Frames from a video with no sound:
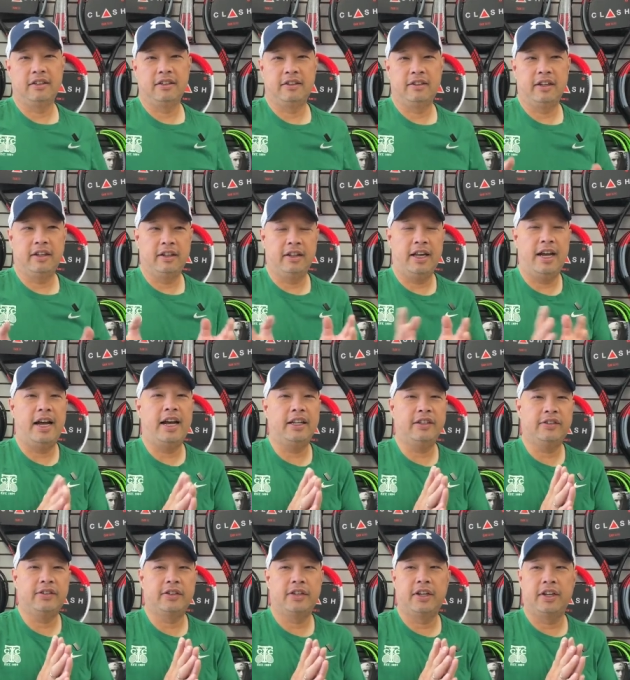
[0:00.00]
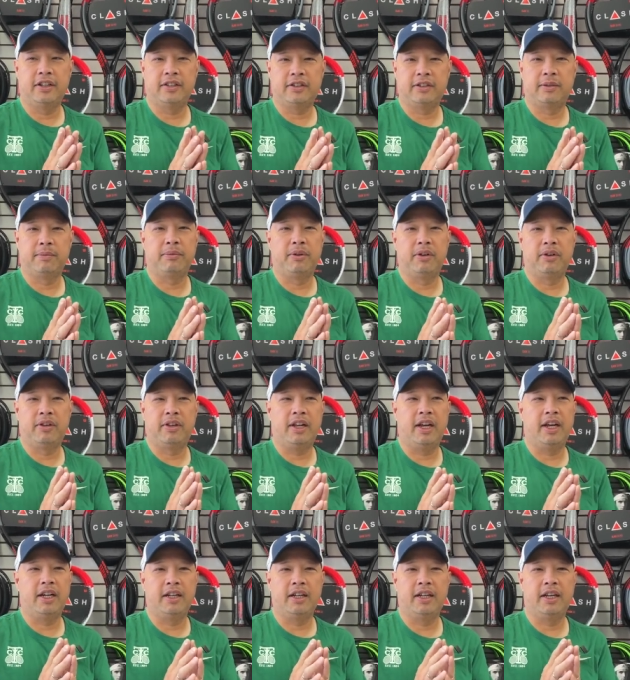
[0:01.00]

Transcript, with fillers: the last customer that